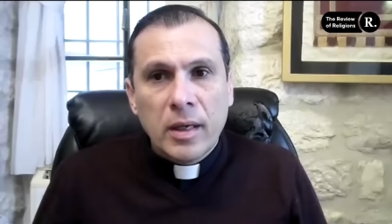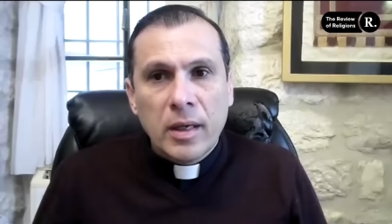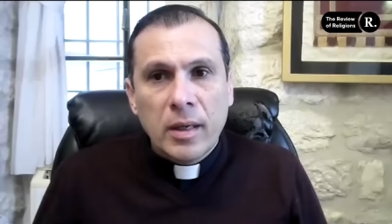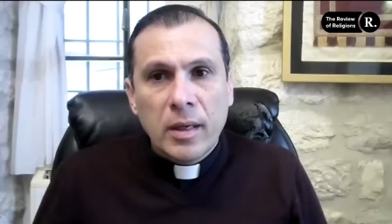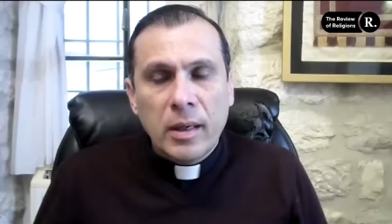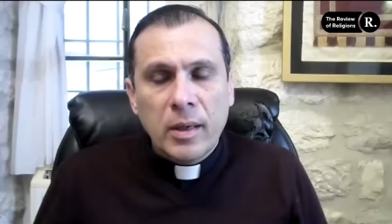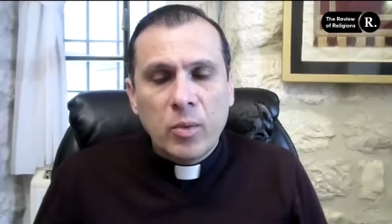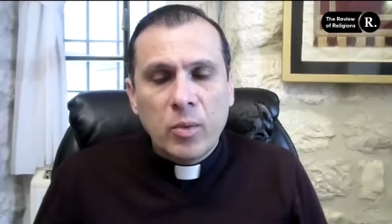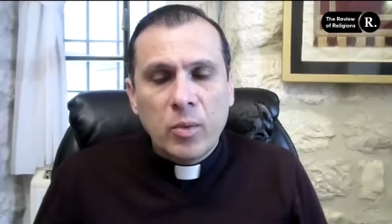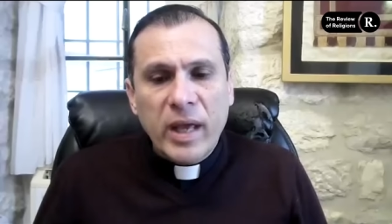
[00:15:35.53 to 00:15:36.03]

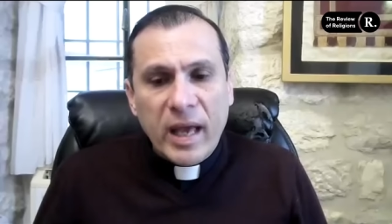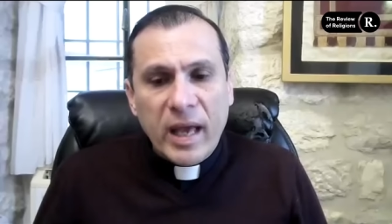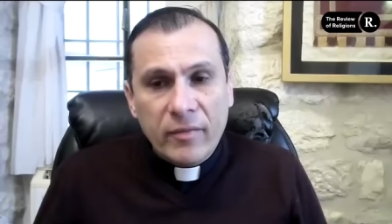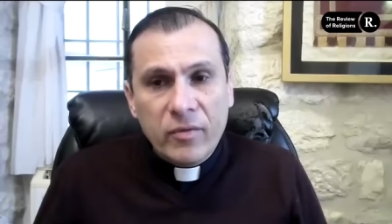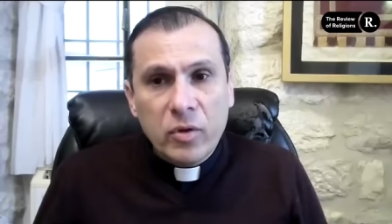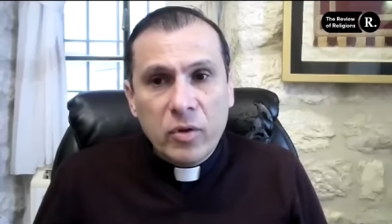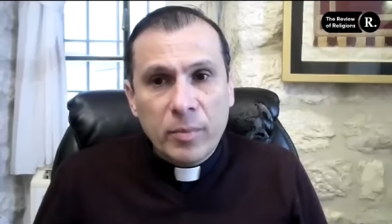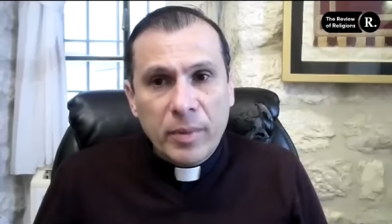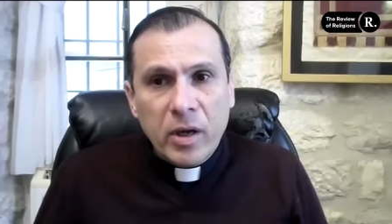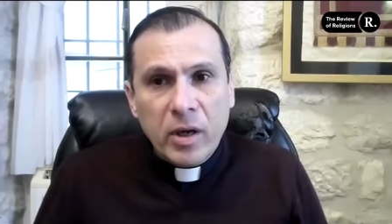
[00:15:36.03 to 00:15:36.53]
Uh, we have
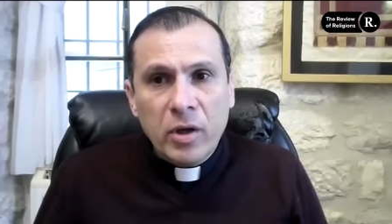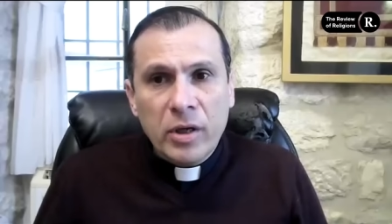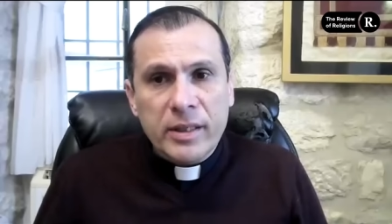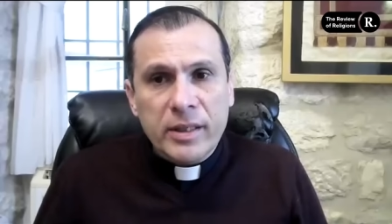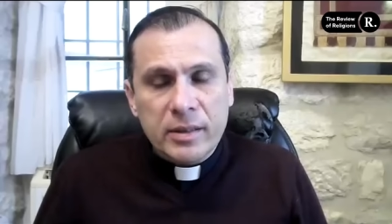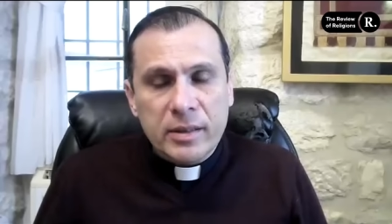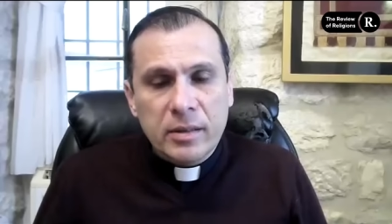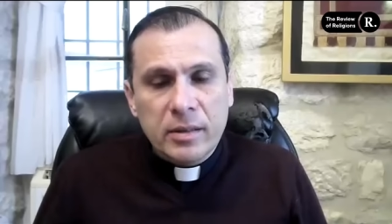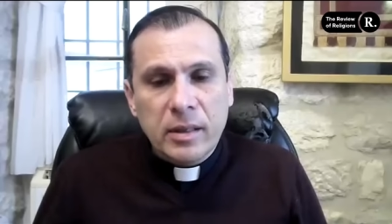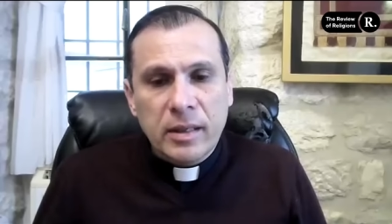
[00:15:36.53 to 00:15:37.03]
to be
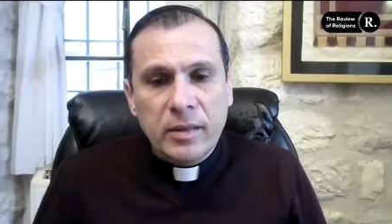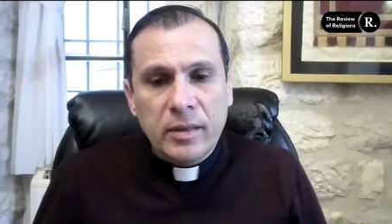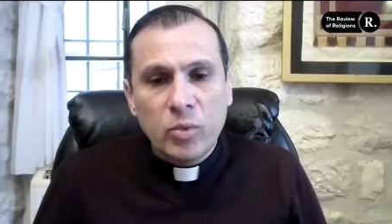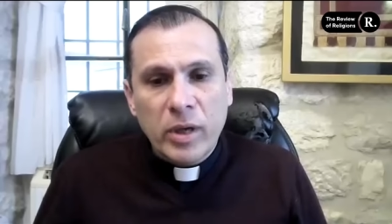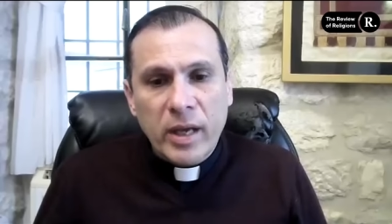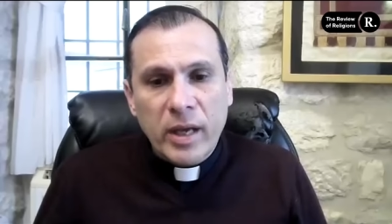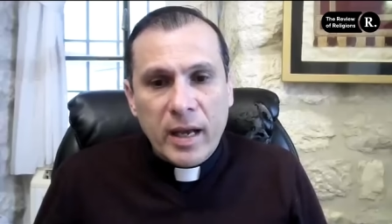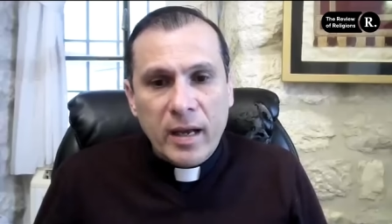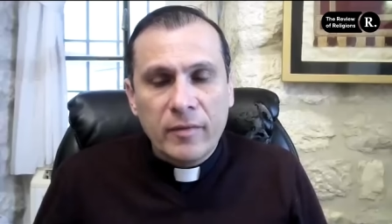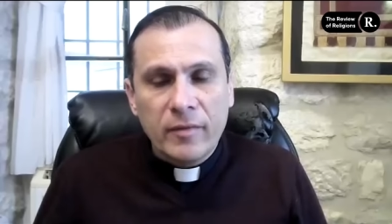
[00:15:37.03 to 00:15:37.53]
honest and
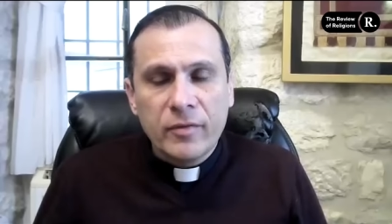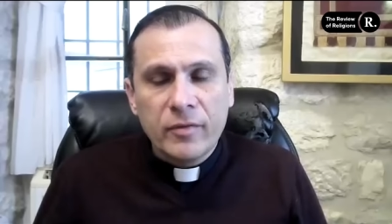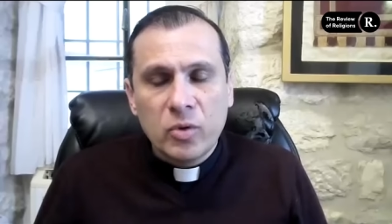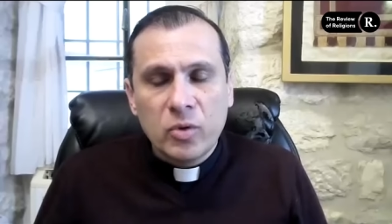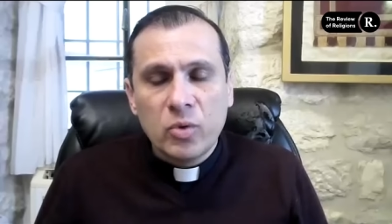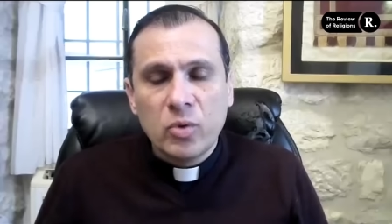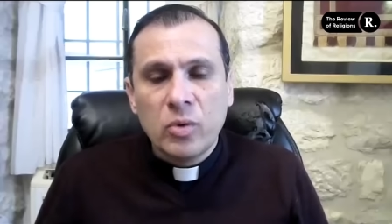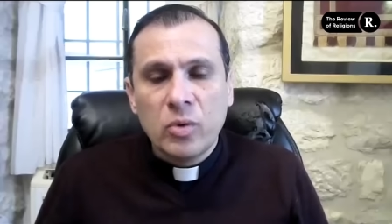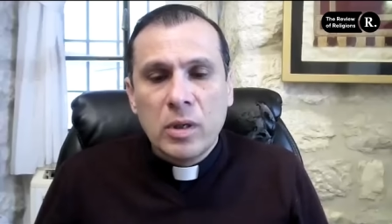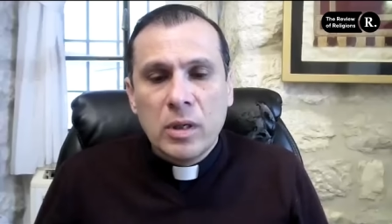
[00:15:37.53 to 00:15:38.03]
we have
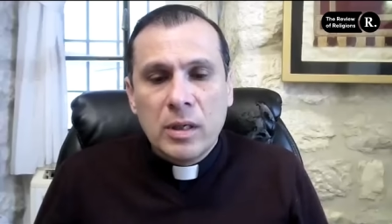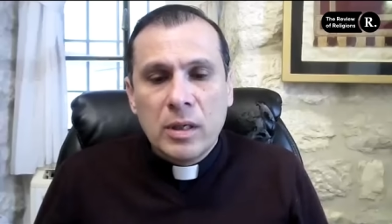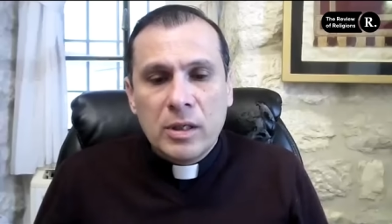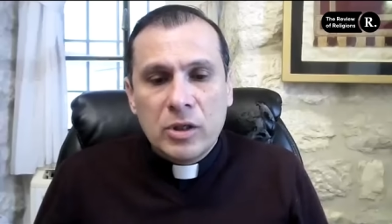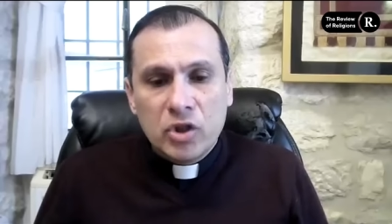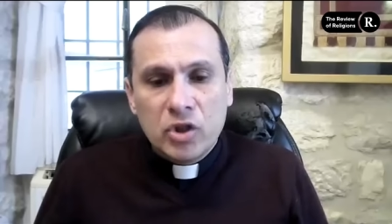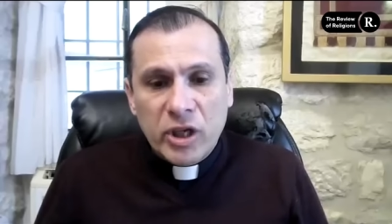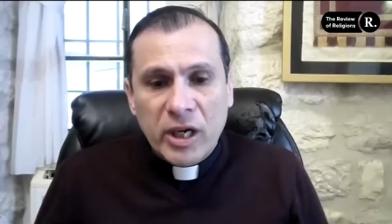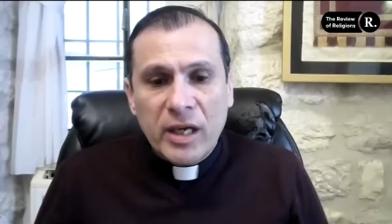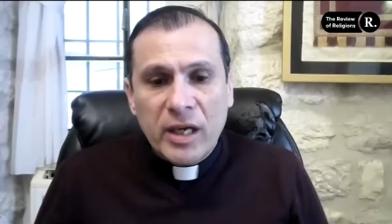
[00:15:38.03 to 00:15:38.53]
to
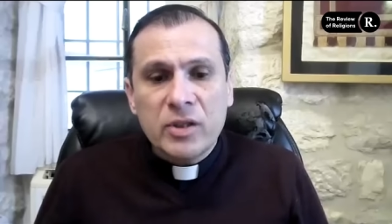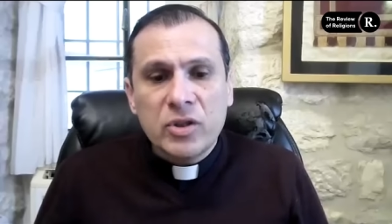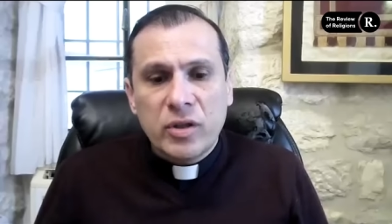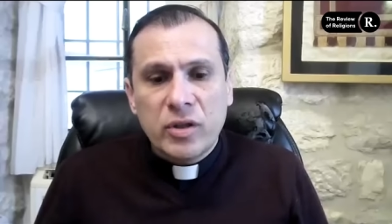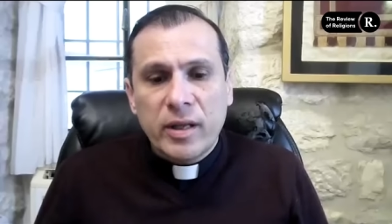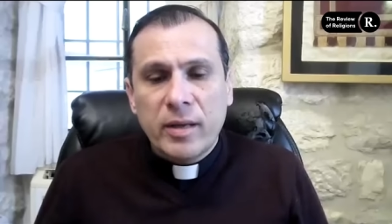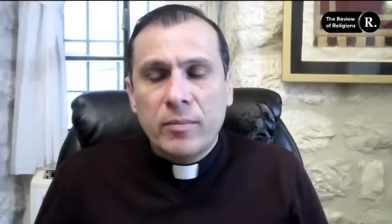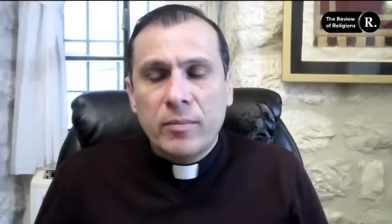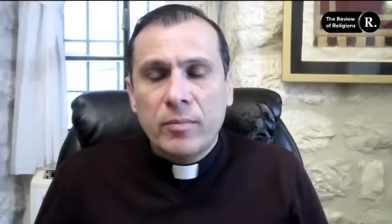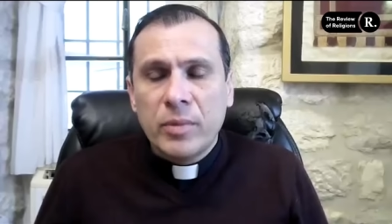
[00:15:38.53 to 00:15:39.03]
challenge
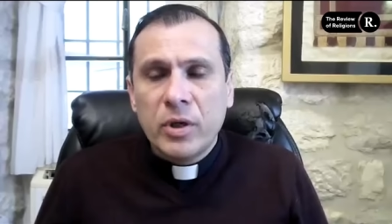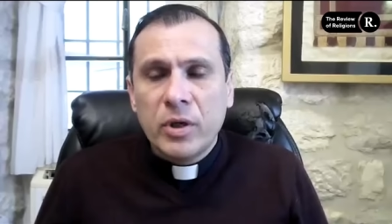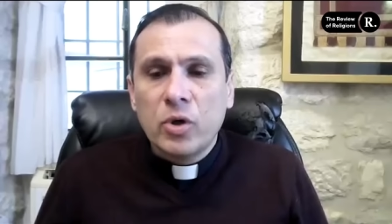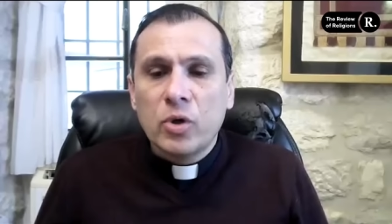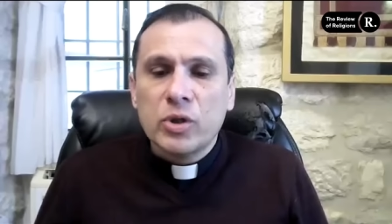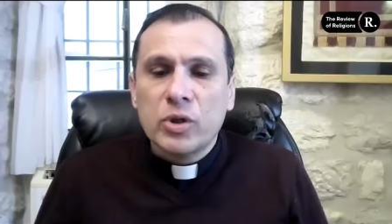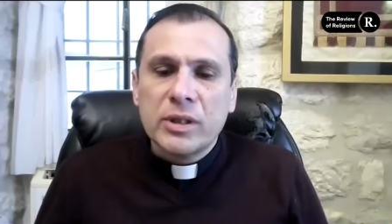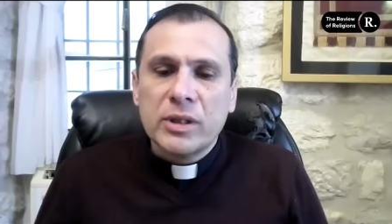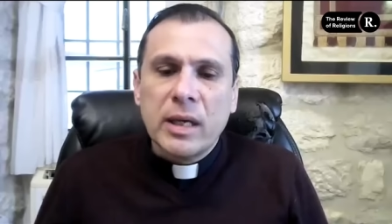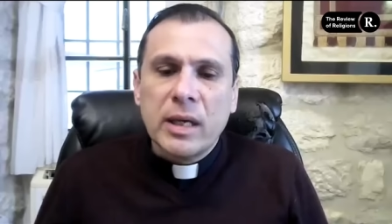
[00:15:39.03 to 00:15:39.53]
them
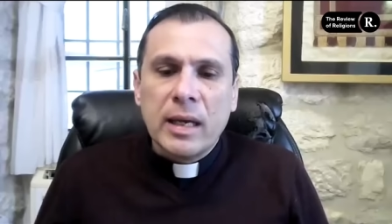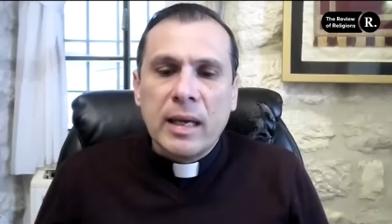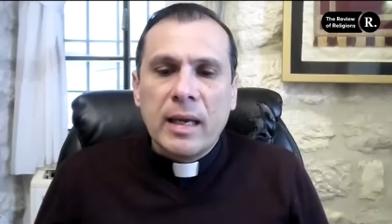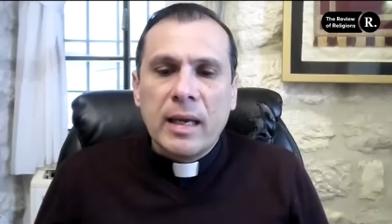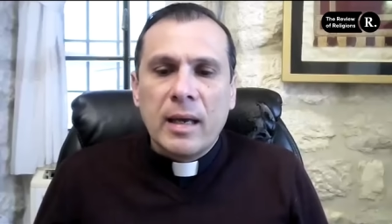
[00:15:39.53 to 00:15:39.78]
because